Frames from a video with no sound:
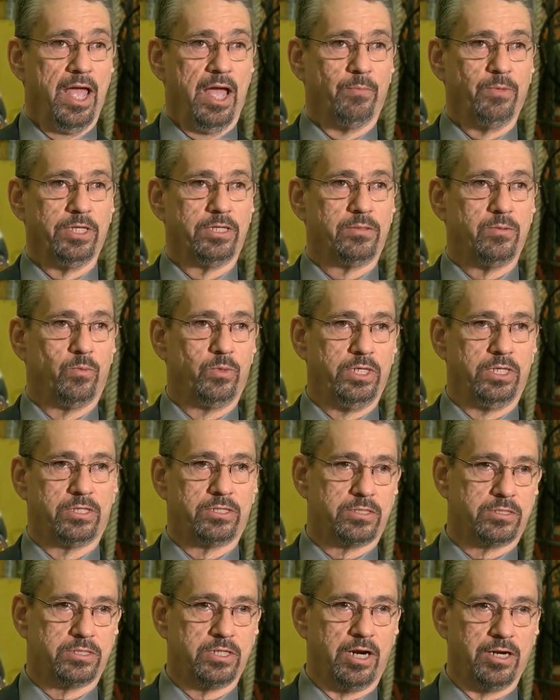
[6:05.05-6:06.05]
And we, when you
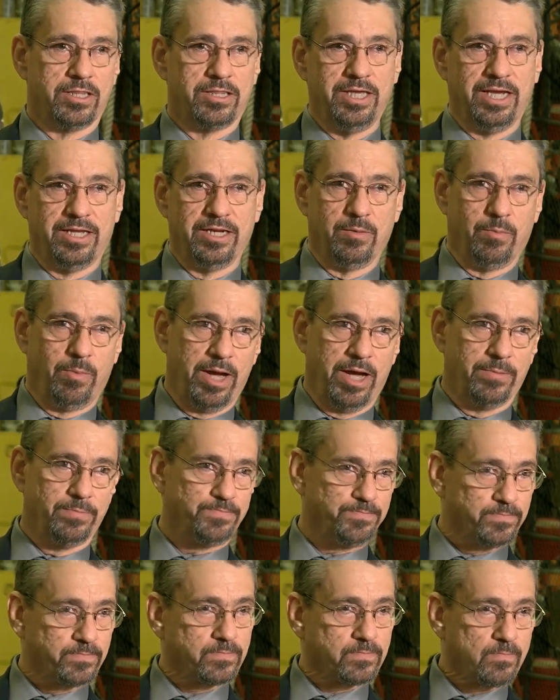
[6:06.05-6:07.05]
start thinking about
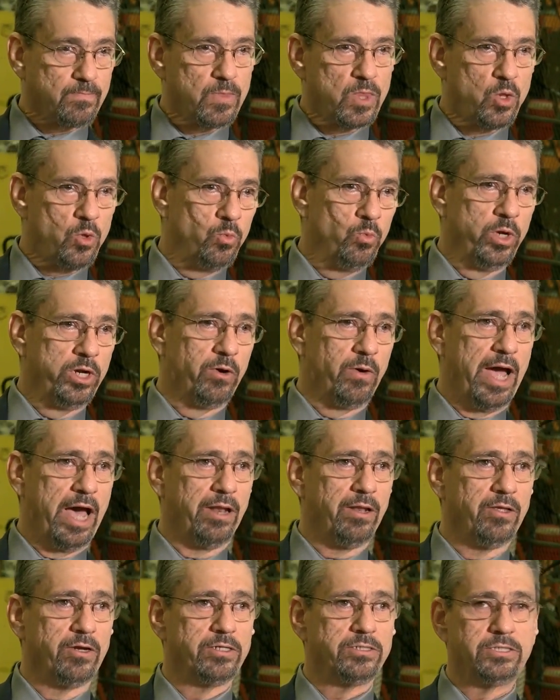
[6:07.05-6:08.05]
winter
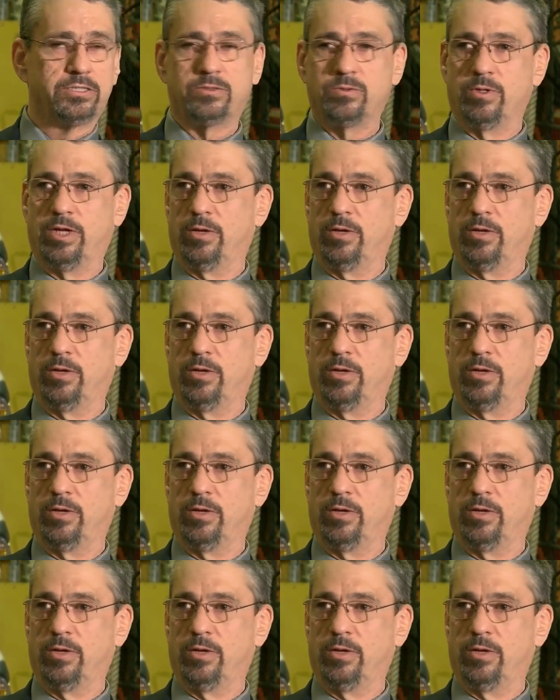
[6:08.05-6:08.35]
outlooks,